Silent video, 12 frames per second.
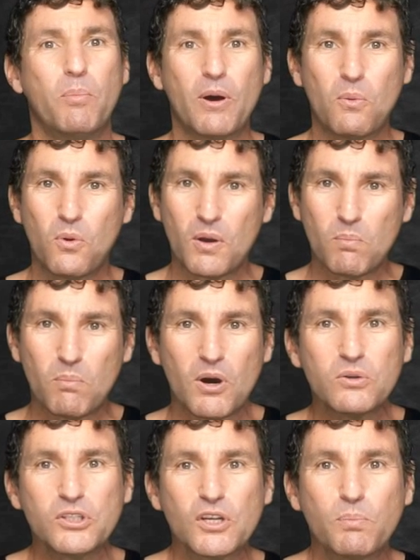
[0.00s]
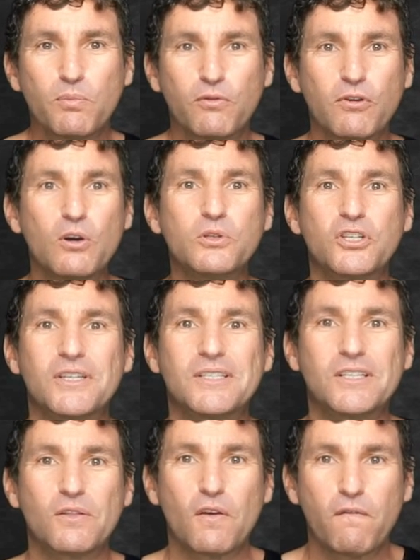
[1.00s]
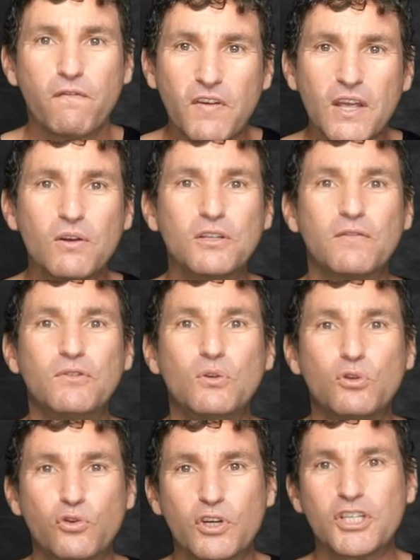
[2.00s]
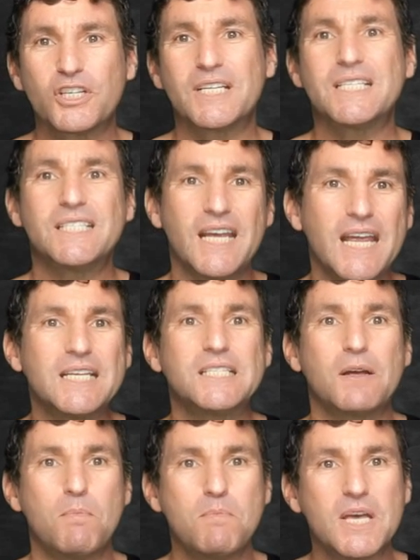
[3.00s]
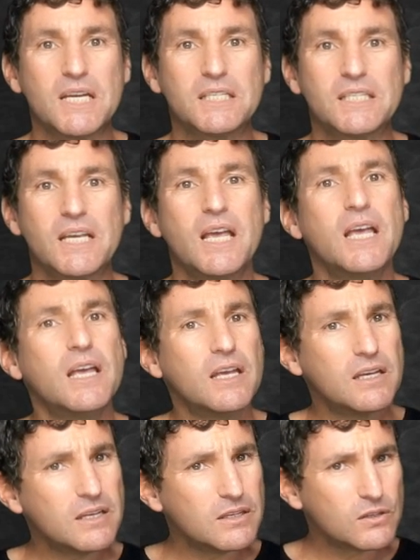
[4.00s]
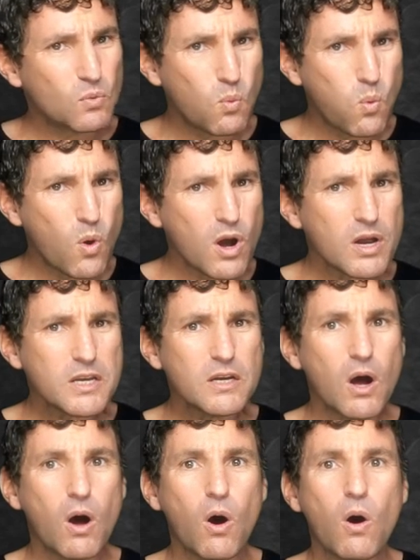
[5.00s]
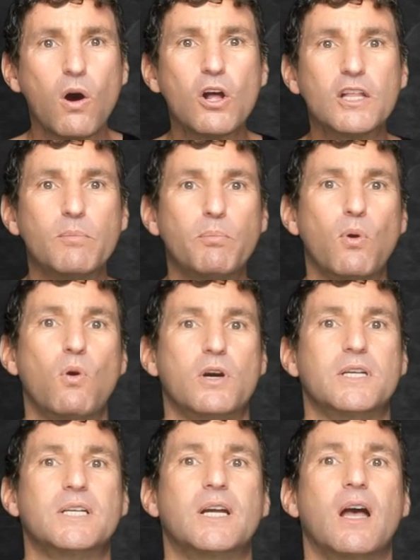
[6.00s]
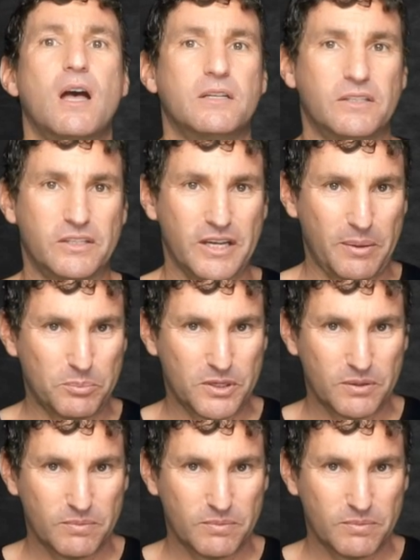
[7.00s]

But what most approaches to the field of nutrition tend to miss is one all important concept.